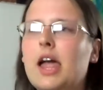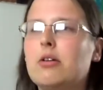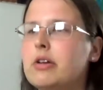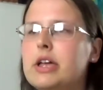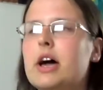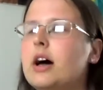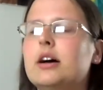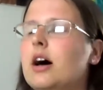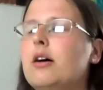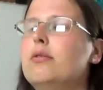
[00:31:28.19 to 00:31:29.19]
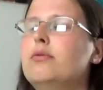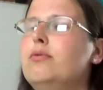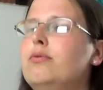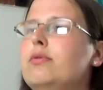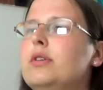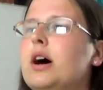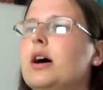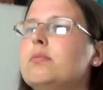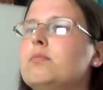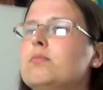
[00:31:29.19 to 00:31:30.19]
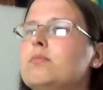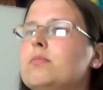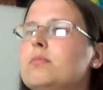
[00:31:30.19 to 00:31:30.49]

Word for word: area of um